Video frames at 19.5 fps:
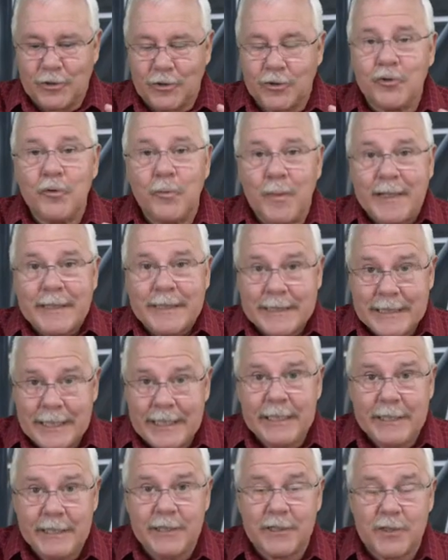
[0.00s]

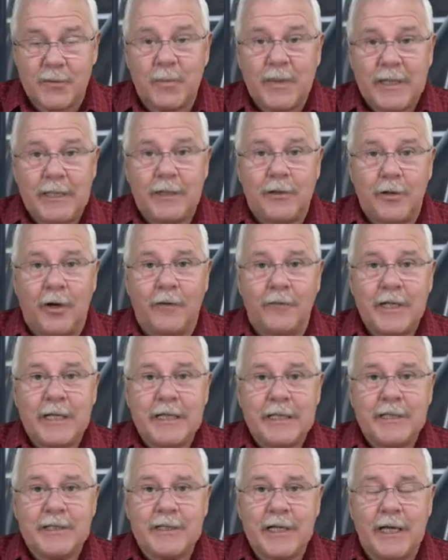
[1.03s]
maintain the speed of the
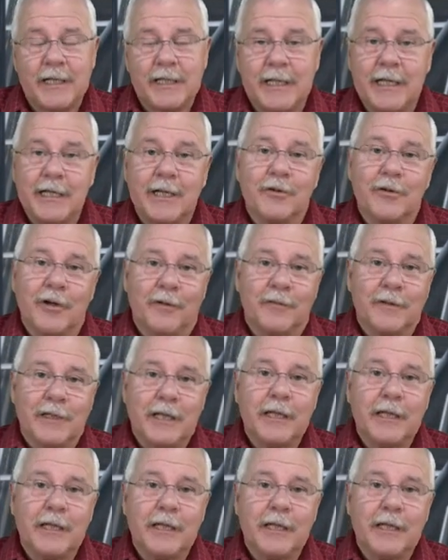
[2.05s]
inside aircraft,